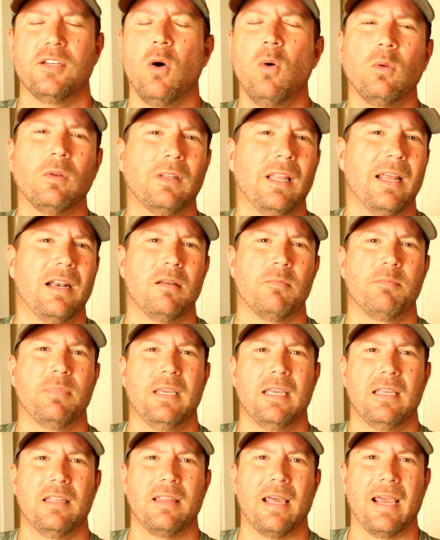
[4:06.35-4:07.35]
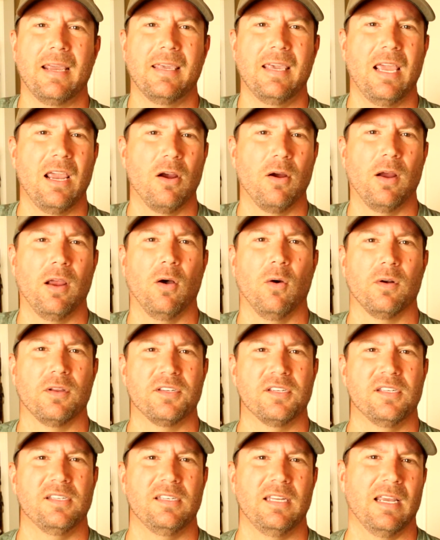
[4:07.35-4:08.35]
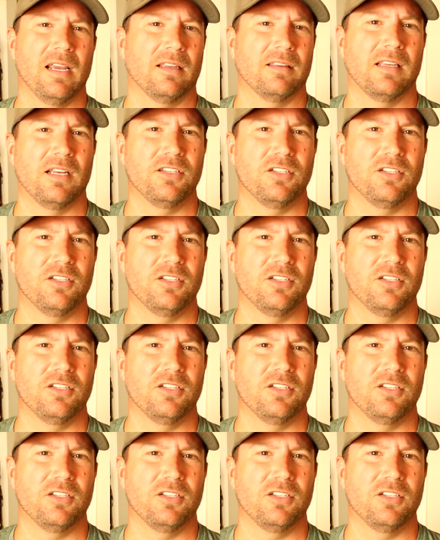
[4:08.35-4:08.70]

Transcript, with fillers: Don't let it be that carrot on a stick